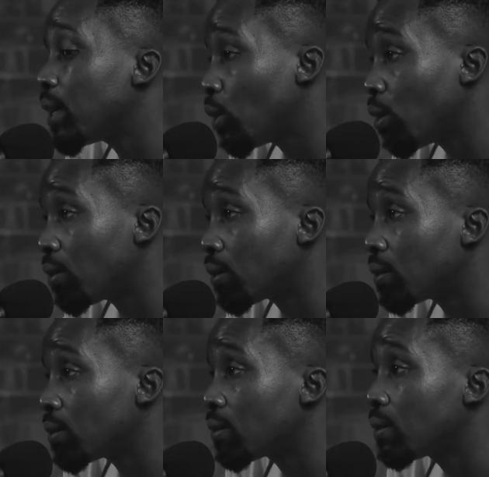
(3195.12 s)
novel.
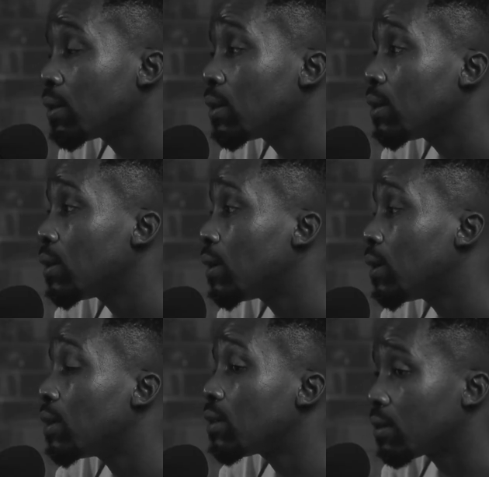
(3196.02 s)

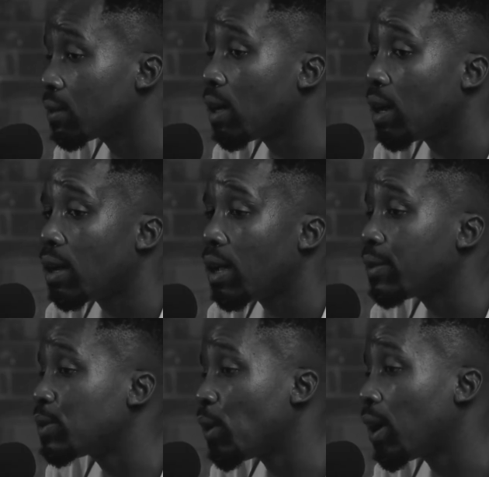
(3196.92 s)
I
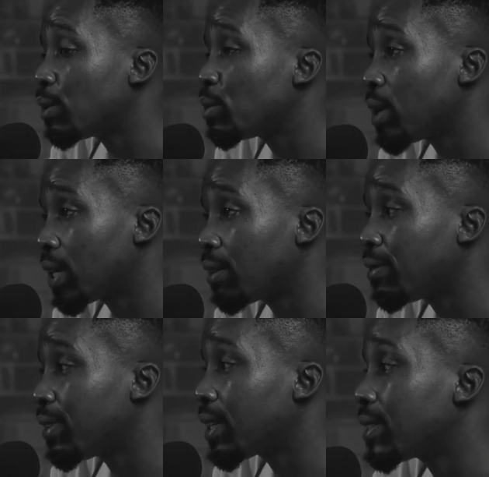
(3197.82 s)
had to make it
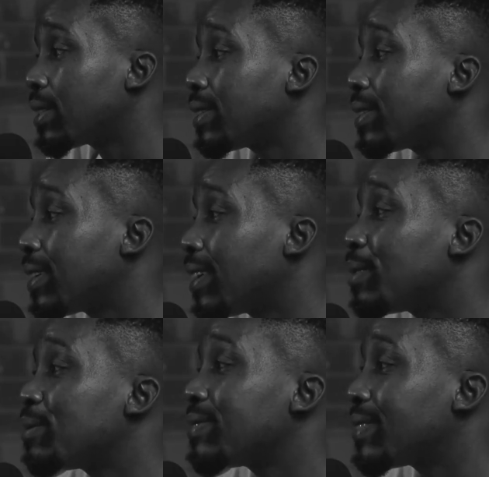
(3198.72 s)
fiction.
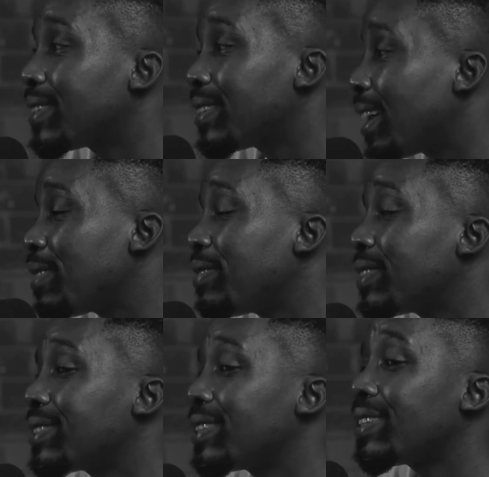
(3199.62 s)

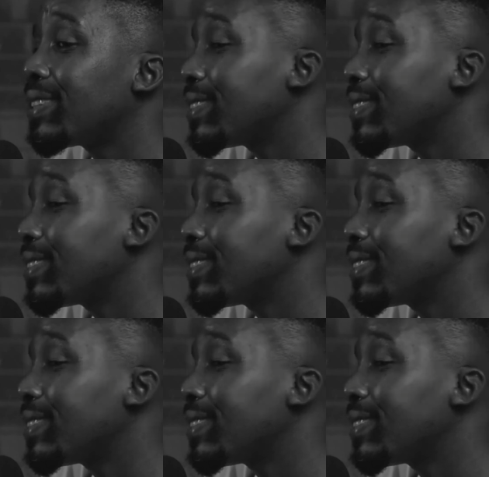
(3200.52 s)
Non-fiction,